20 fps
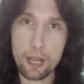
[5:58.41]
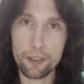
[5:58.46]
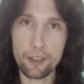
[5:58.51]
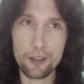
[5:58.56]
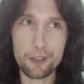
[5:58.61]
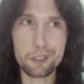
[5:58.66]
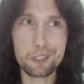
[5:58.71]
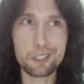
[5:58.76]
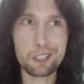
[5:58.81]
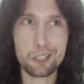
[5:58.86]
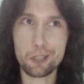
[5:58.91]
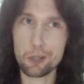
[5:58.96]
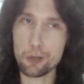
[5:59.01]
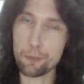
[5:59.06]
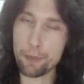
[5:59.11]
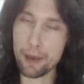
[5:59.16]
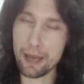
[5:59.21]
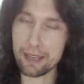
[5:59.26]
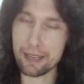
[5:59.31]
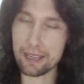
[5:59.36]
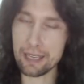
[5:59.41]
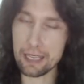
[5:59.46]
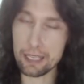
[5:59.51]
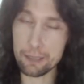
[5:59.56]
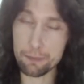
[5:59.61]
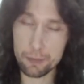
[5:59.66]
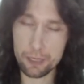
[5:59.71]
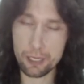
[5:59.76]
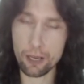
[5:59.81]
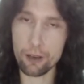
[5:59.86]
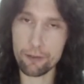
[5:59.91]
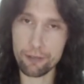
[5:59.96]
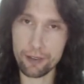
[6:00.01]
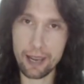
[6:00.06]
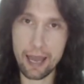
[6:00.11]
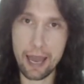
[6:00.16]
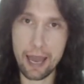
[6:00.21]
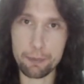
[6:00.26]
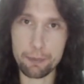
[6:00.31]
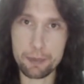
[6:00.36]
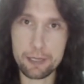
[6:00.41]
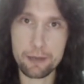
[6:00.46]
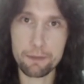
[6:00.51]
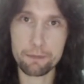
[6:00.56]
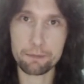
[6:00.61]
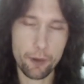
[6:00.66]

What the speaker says: Those two band names overlapped.